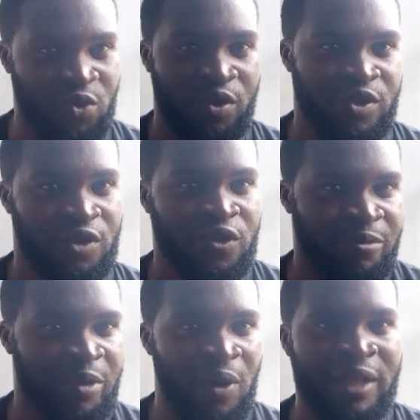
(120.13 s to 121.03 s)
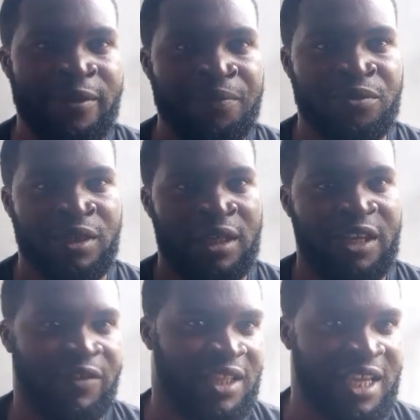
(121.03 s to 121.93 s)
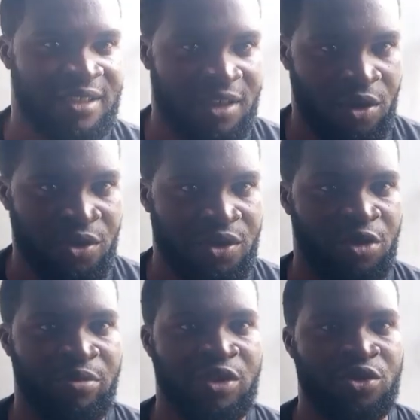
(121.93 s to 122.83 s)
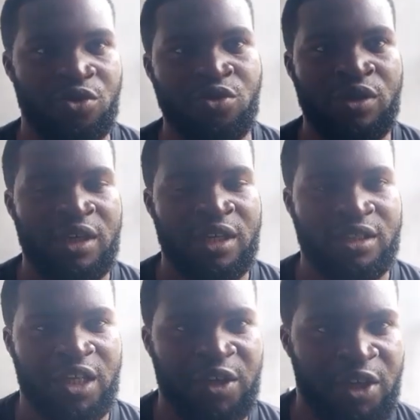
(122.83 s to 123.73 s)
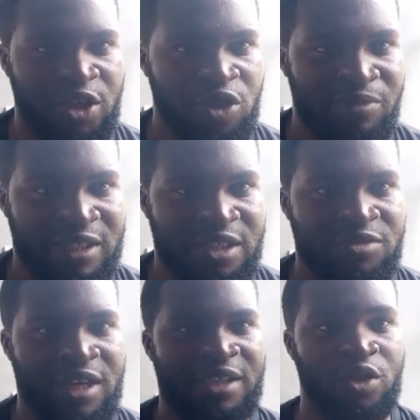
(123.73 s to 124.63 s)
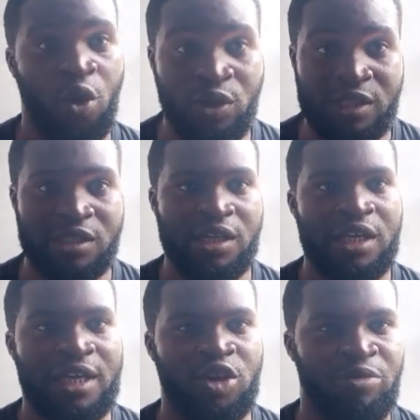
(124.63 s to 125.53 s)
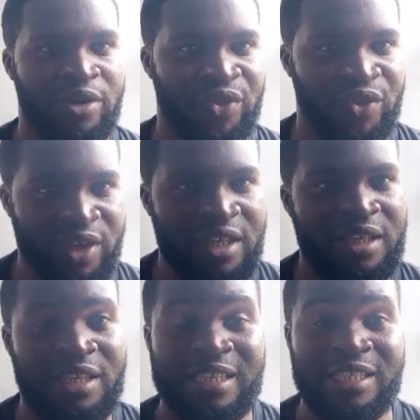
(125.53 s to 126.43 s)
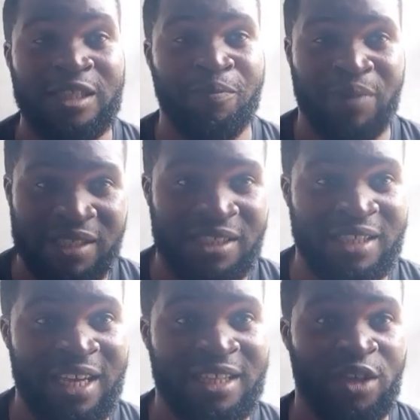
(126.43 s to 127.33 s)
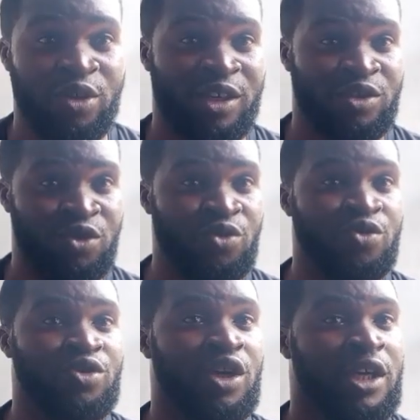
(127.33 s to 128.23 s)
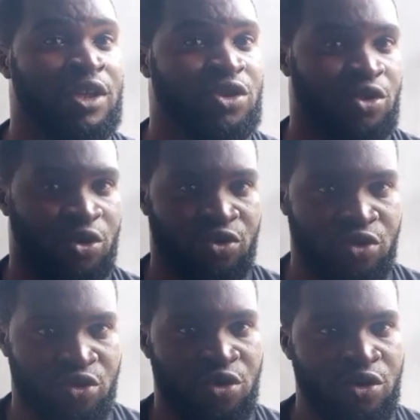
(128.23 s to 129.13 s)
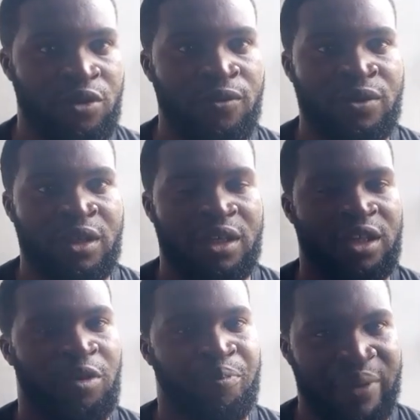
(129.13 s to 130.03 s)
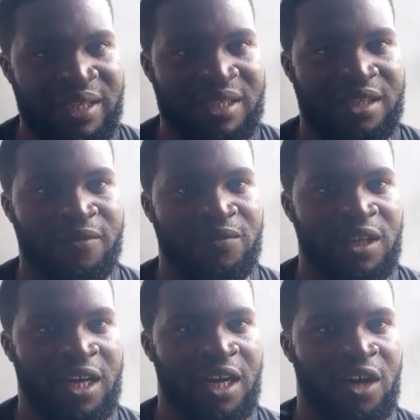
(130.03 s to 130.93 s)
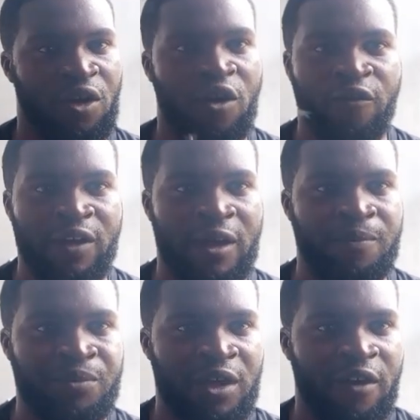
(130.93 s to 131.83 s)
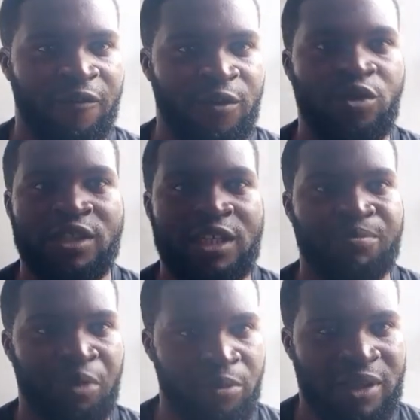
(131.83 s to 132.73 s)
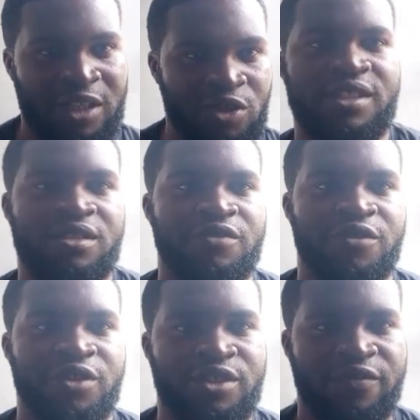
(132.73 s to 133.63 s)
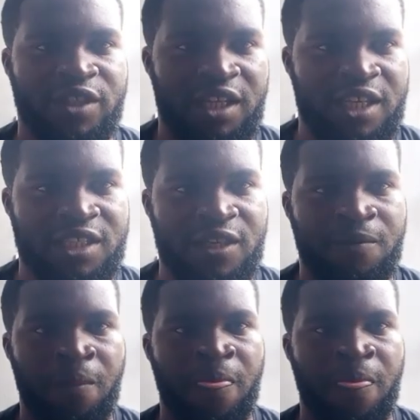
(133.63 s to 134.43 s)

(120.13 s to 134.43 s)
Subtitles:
questions. Number one, the fertilizer cost. Number two, the irrigation materials cost. Number three is the pesticide that you can use to control the pest of fluted pumpkin. First thing first, fertilizer.